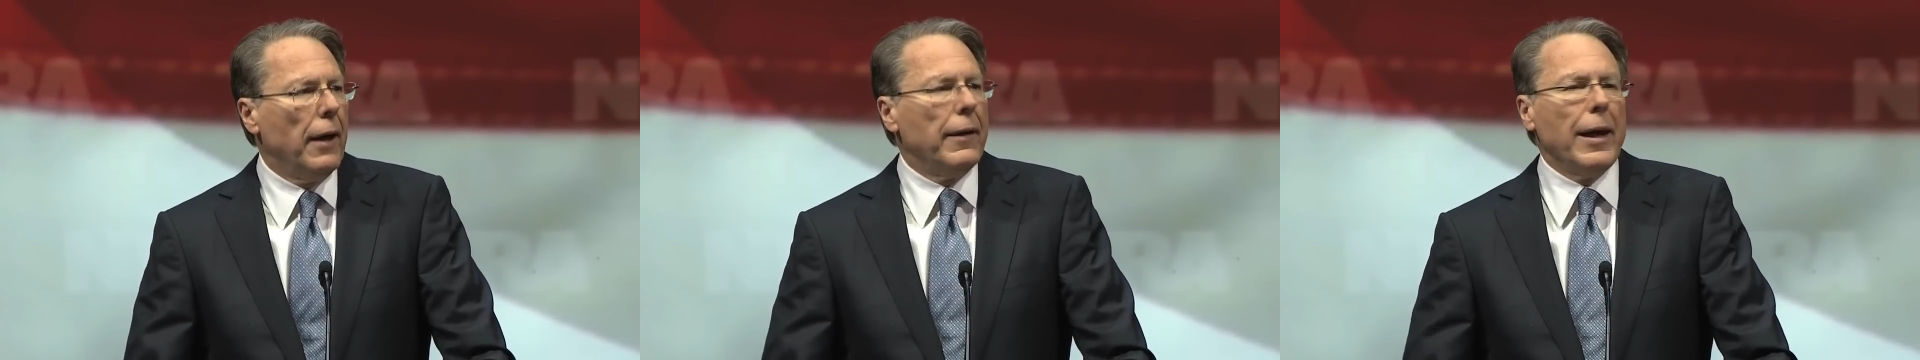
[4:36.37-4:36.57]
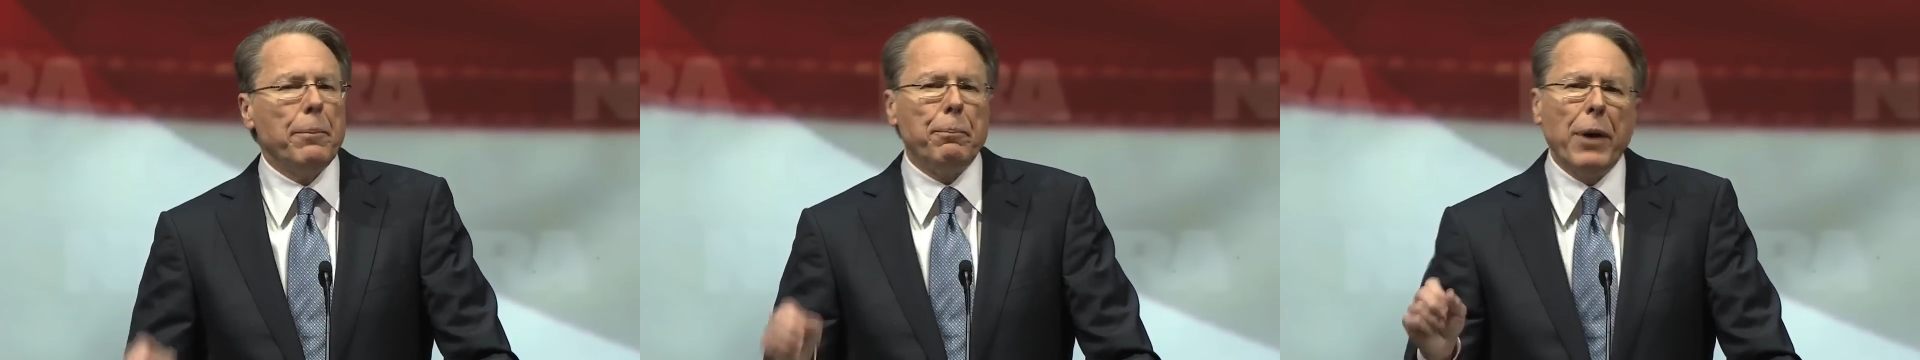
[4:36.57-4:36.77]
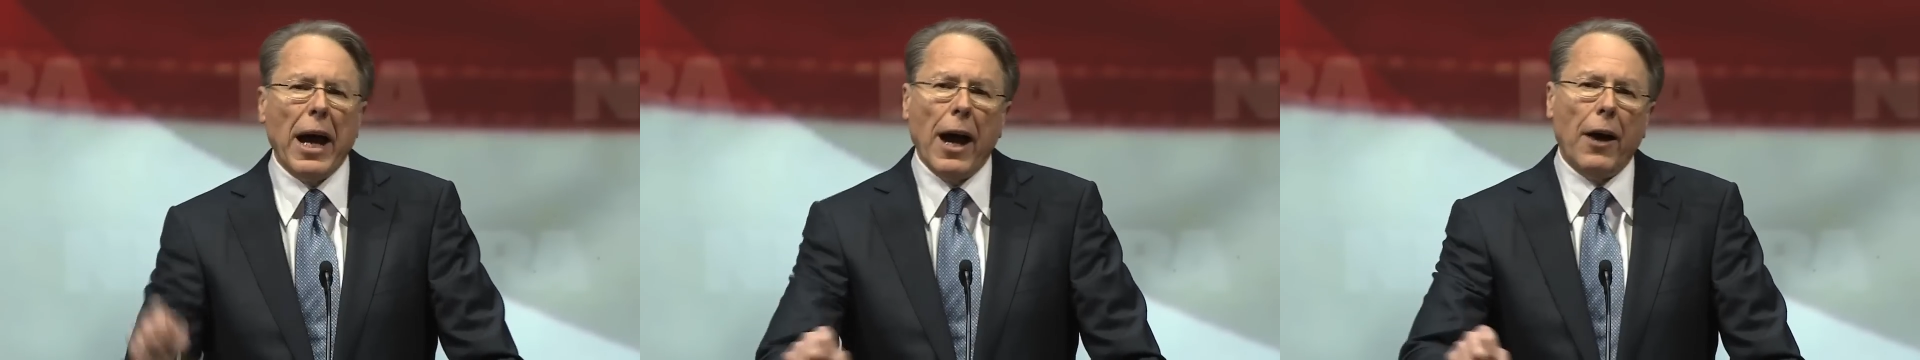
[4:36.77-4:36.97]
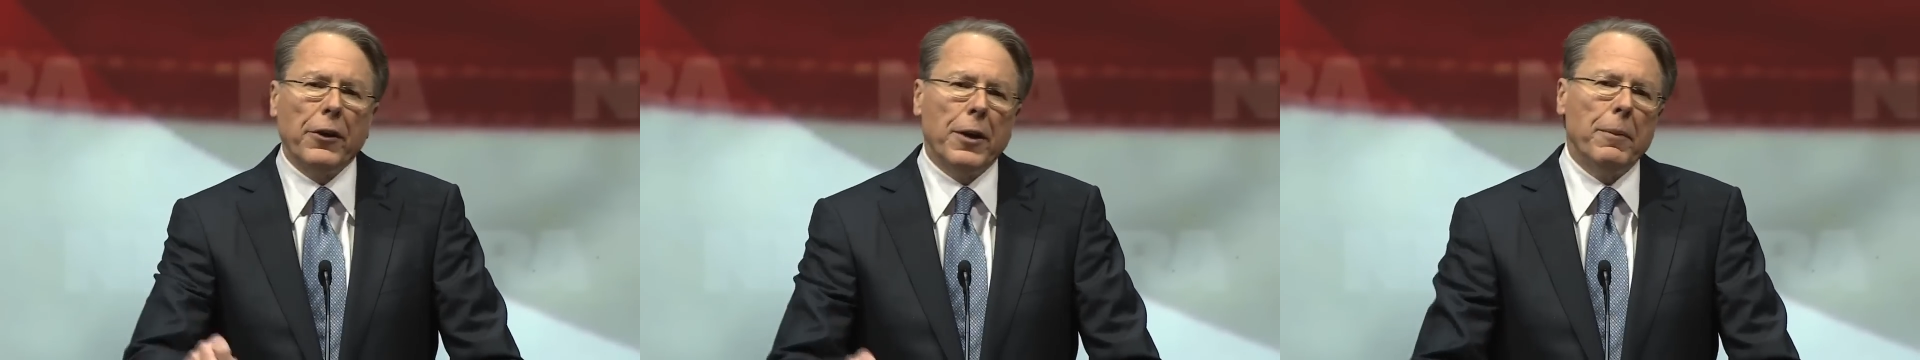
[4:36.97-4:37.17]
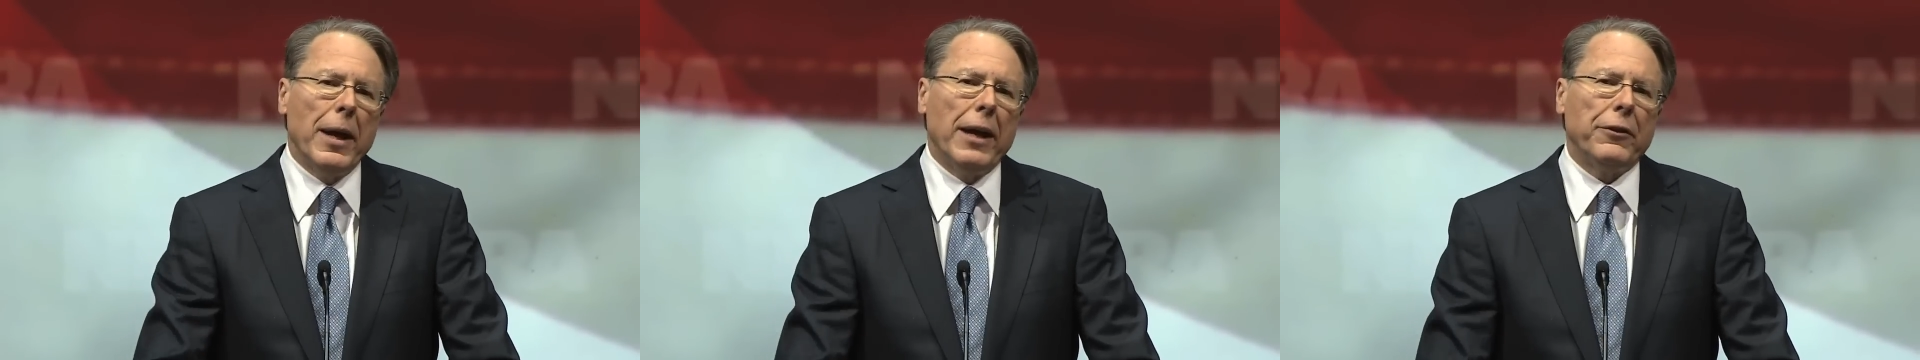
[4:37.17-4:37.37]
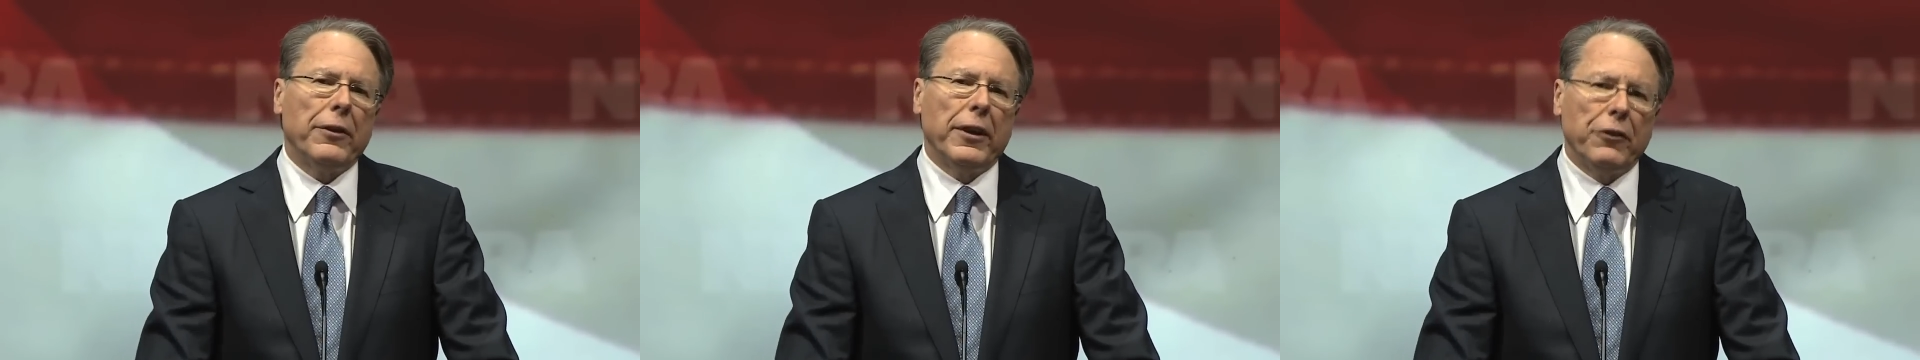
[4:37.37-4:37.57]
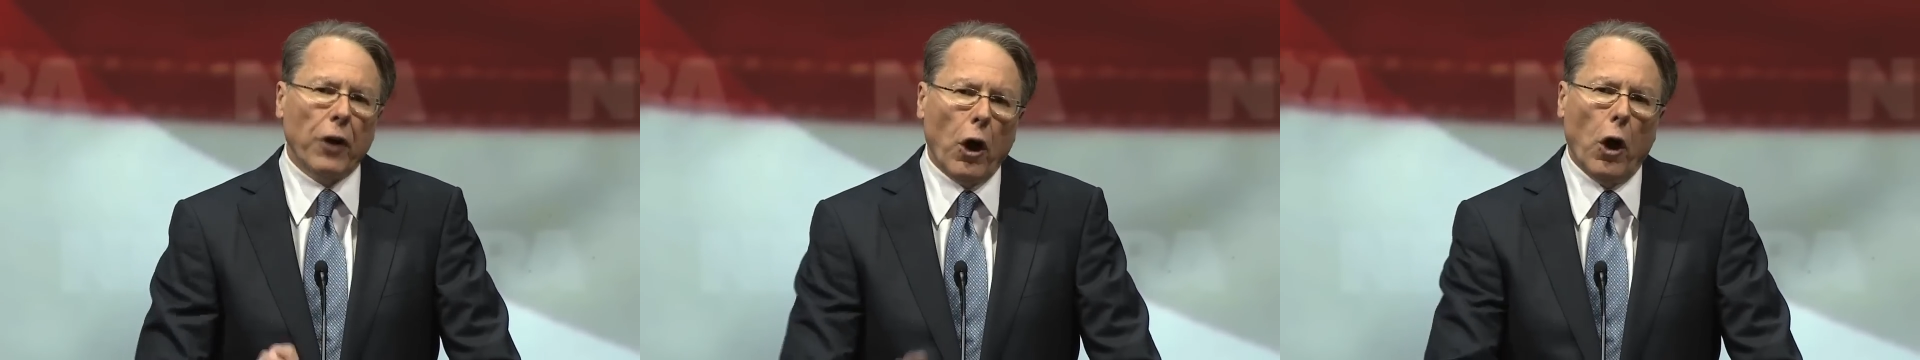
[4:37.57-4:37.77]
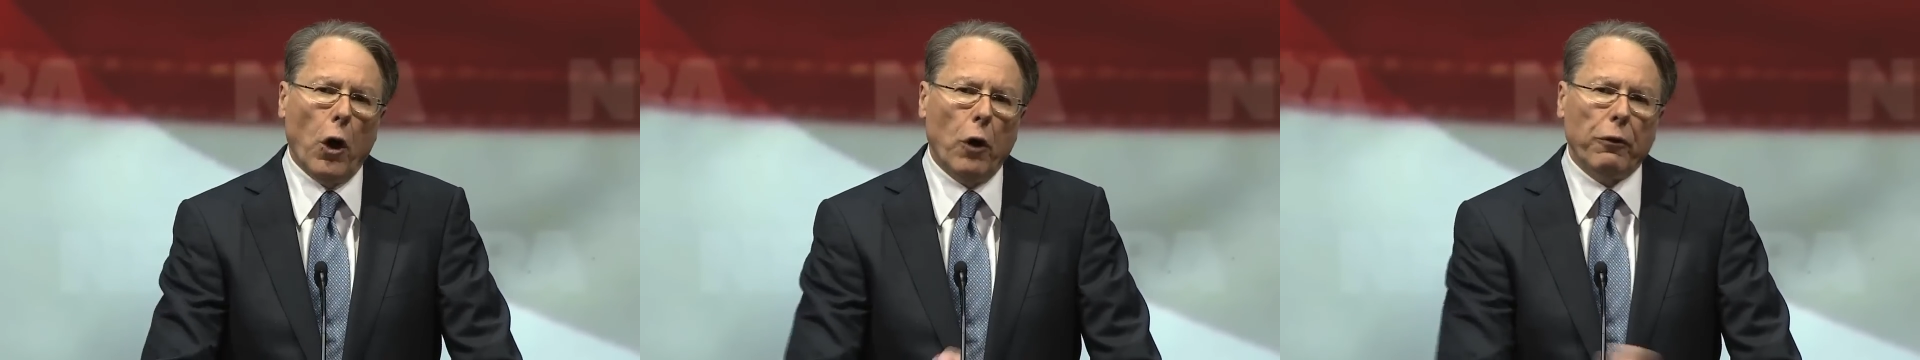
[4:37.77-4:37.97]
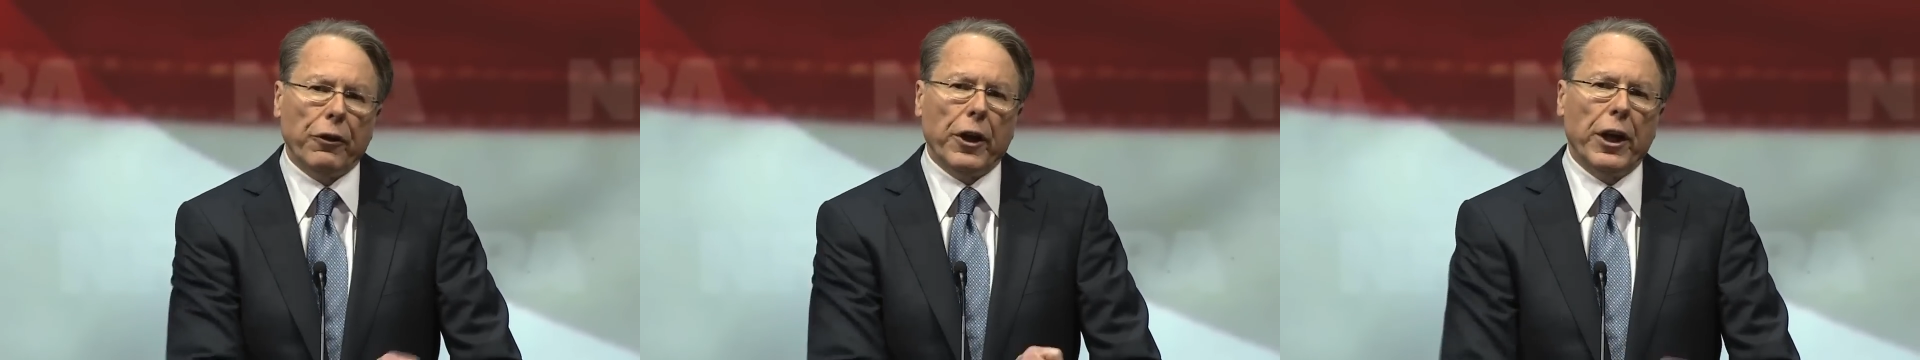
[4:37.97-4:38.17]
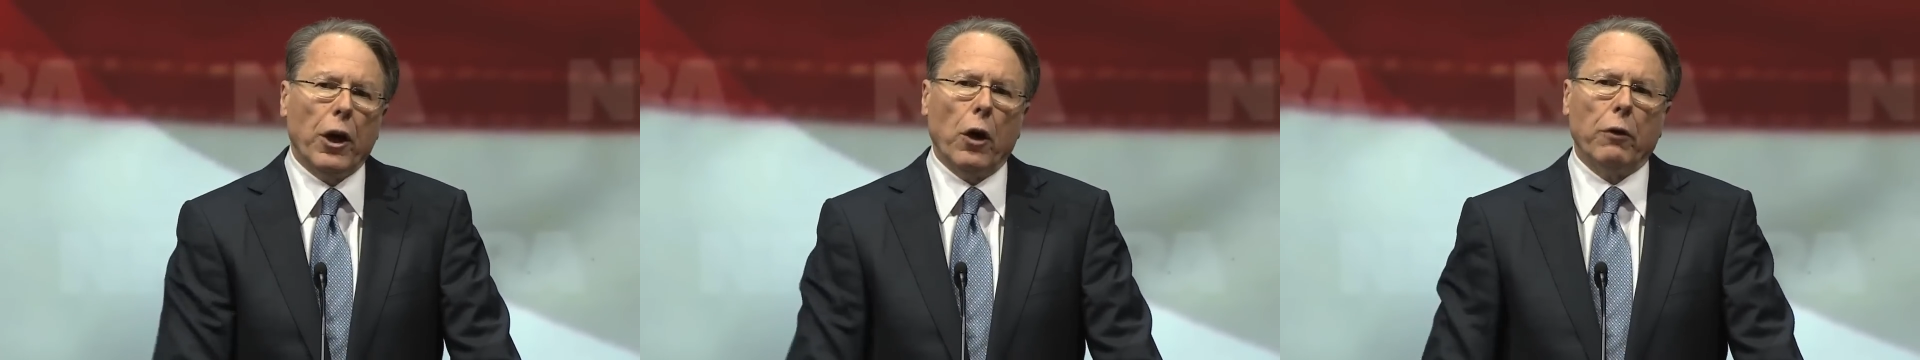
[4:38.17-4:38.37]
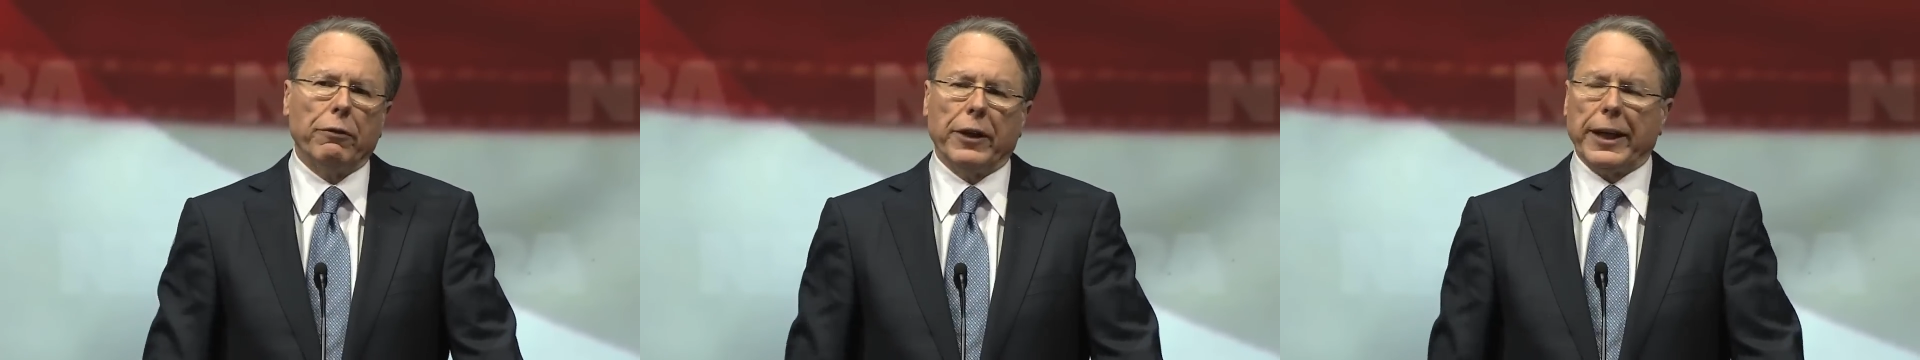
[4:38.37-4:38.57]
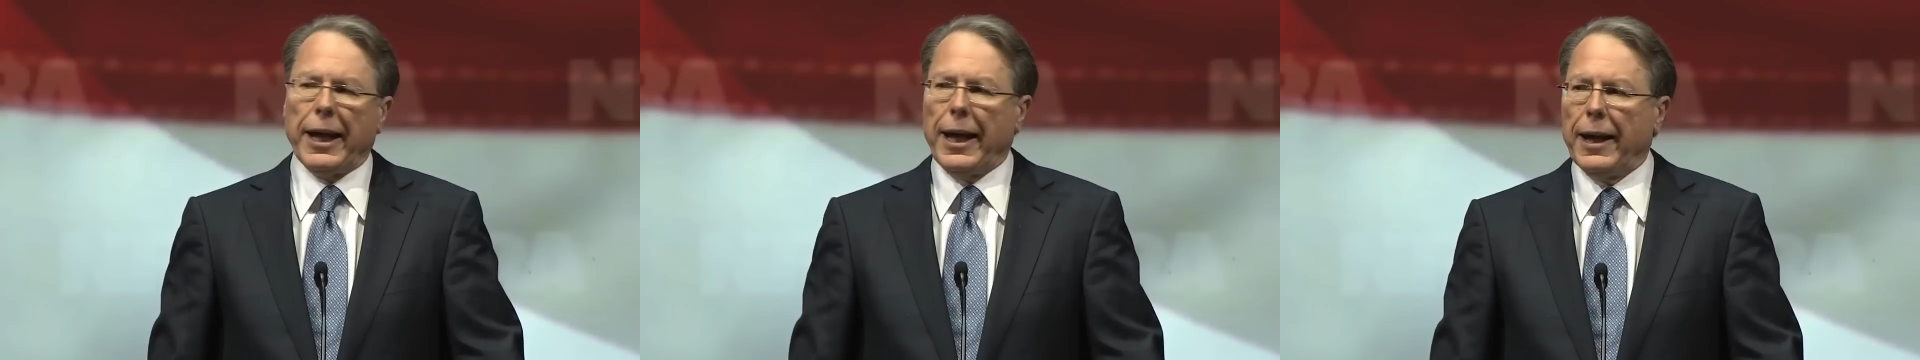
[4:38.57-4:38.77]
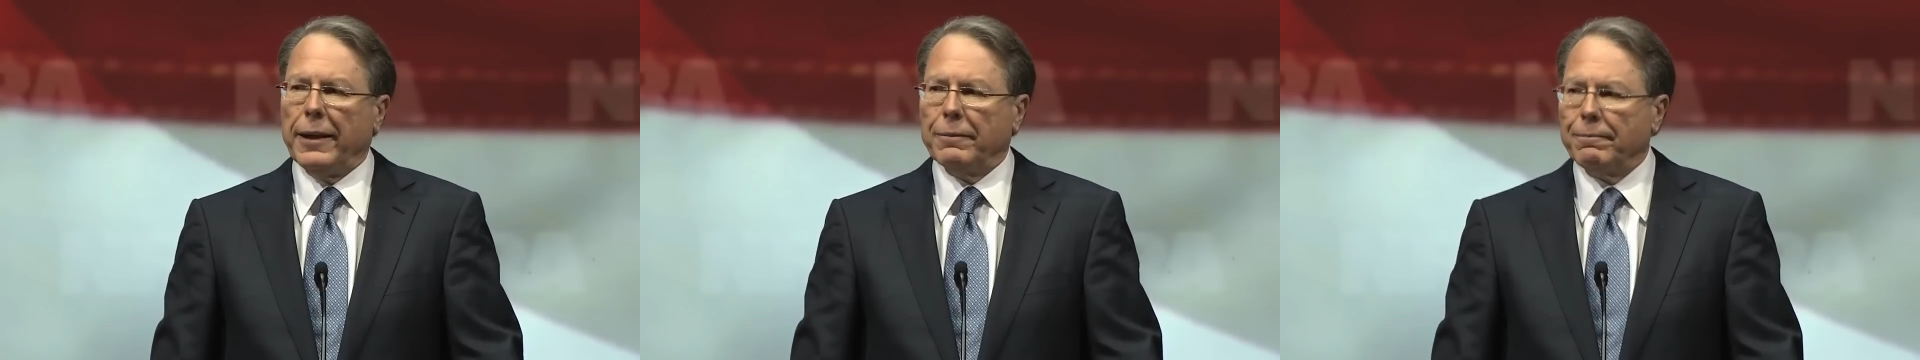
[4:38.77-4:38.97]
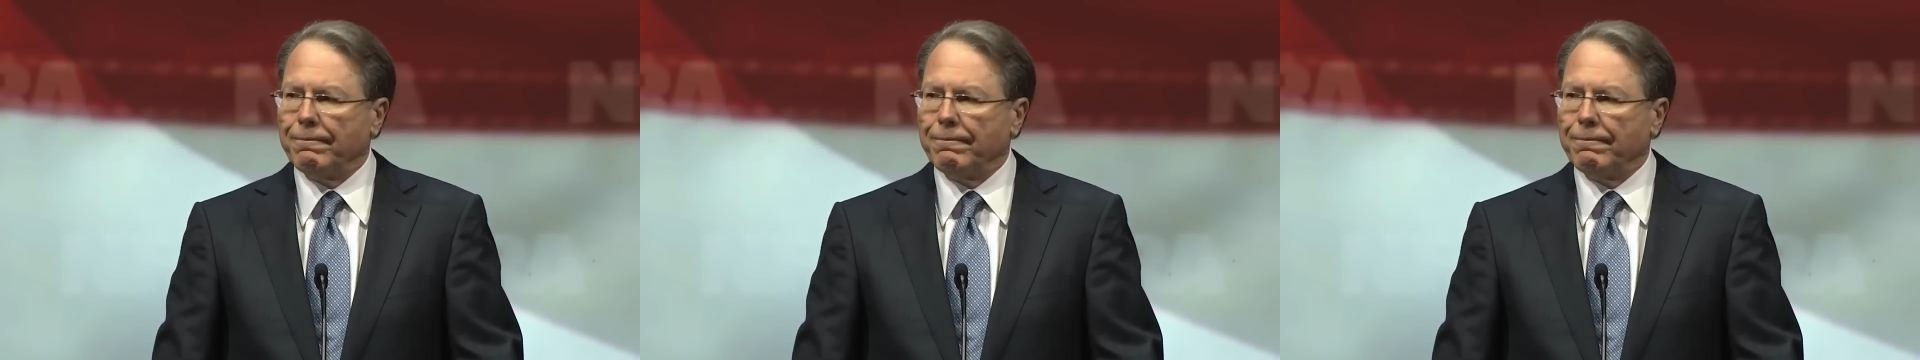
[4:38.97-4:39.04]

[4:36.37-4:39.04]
they pound the message over and over again.